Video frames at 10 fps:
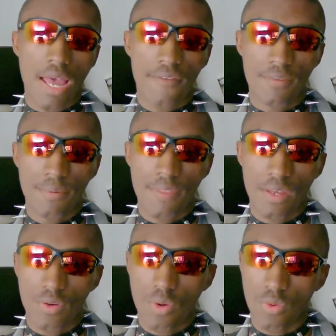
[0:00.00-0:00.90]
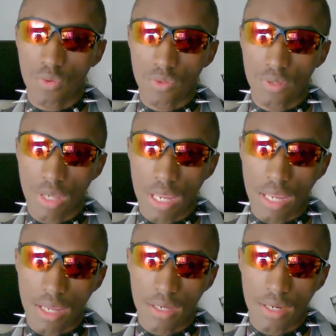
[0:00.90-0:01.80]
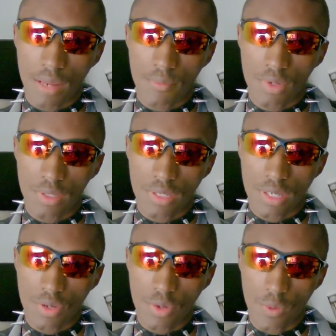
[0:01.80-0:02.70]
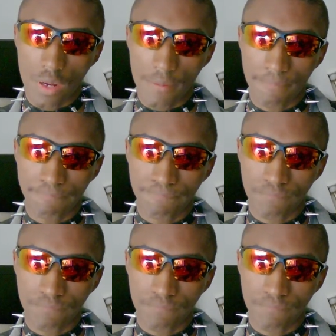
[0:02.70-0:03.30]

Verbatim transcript: I have to put that on hold, and I'm going to tell you why.